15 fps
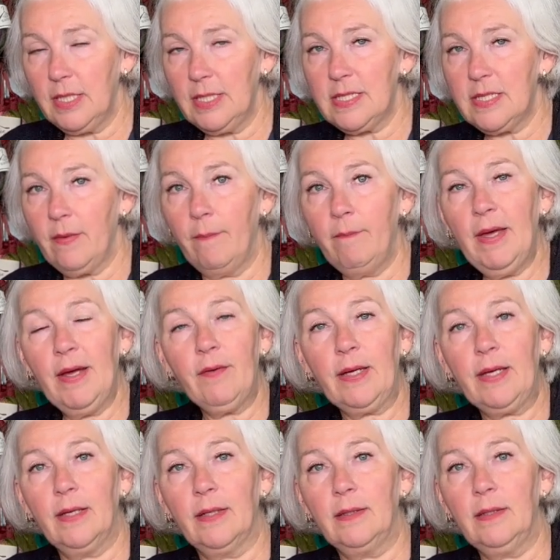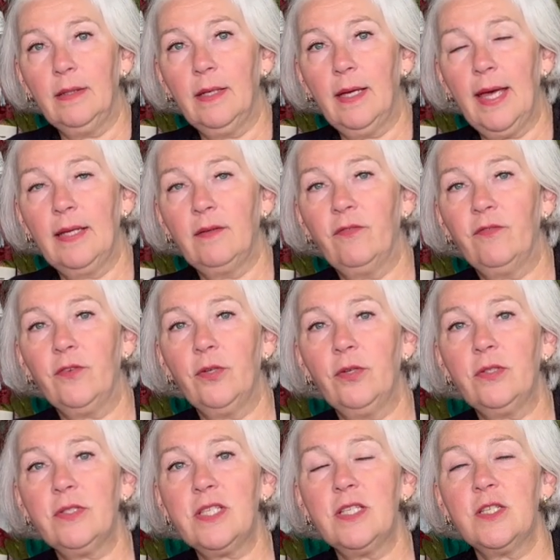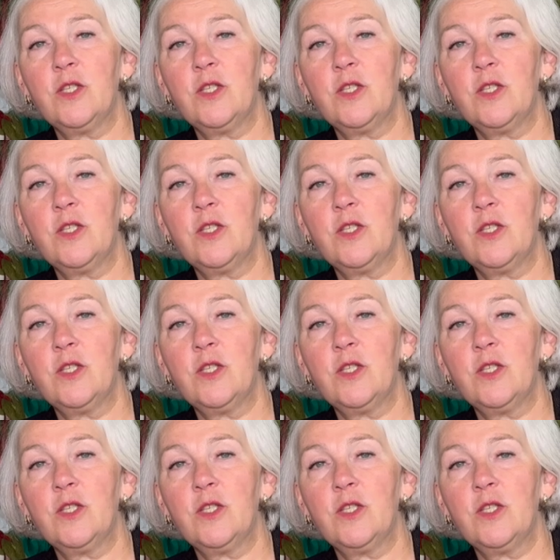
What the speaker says: It's American, and Furls